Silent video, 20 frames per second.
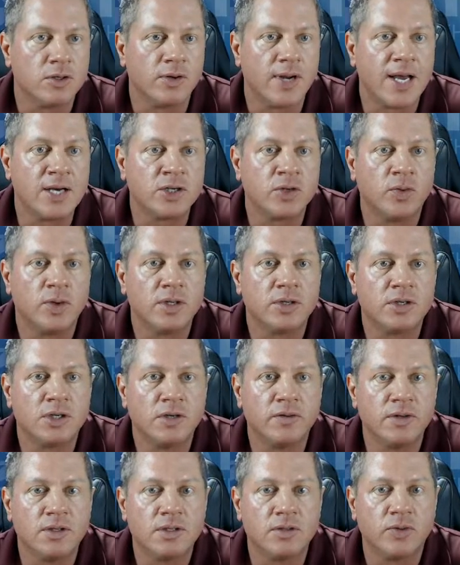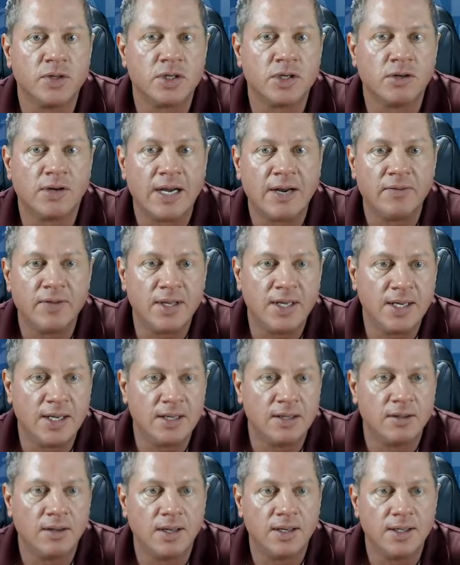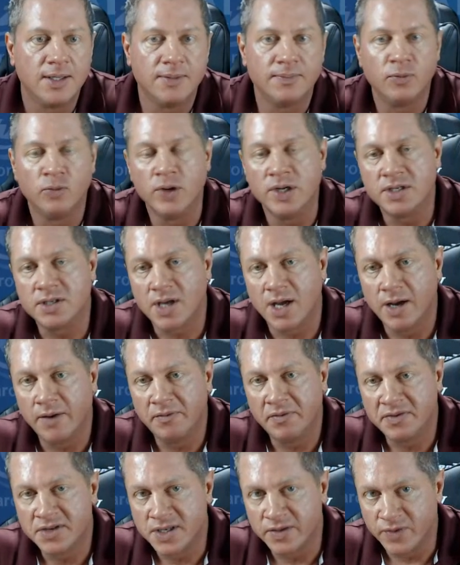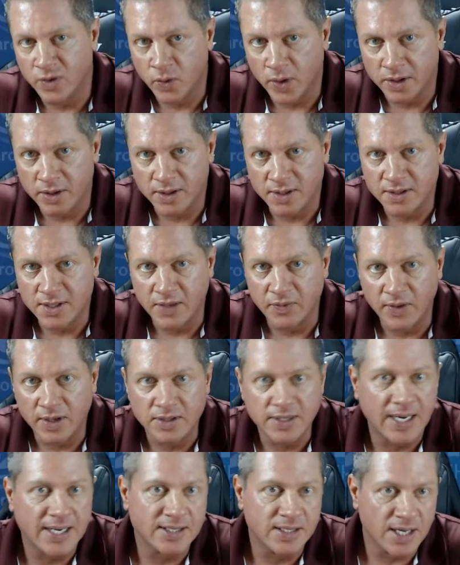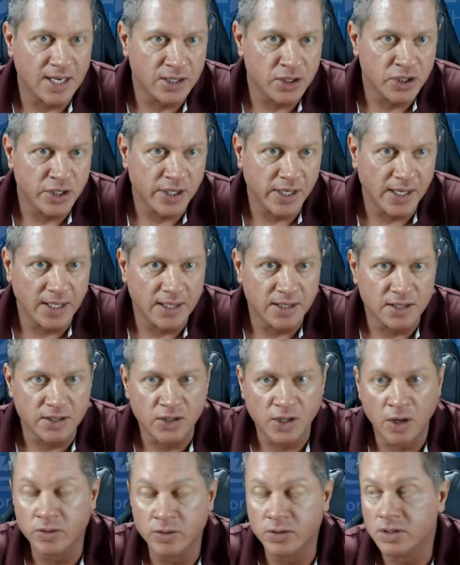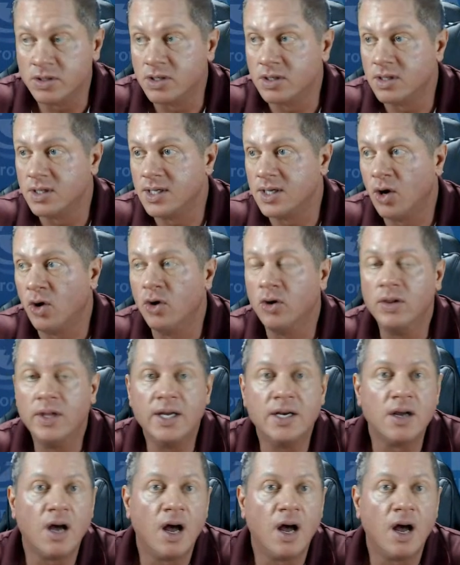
so National Weather Service, we still have the uh, risk of severe weather this evening, so that has not changed. This goes until the early